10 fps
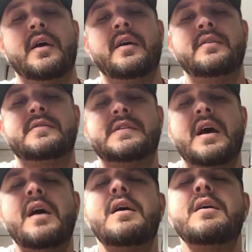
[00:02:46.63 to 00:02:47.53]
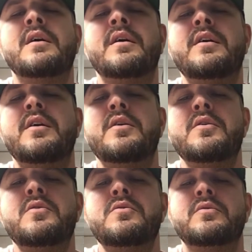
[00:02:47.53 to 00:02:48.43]
Until
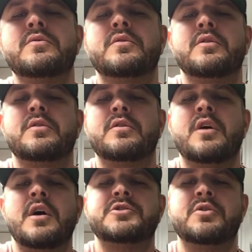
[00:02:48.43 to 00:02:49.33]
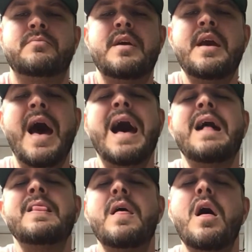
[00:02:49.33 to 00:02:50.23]
you showed me
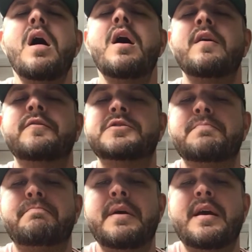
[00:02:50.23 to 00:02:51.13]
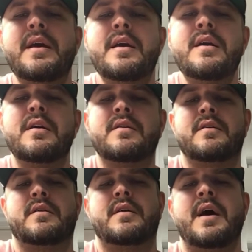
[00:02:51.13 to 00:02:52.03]
how love should be,
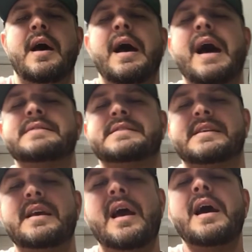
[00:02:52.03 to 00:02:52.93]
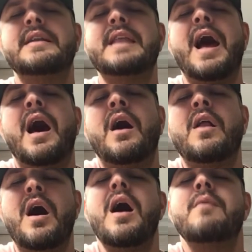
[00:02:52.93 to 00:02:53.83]
had to get down
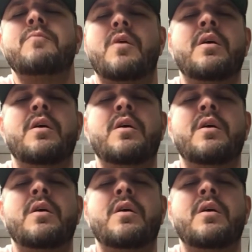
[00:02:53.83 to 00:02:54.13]
on one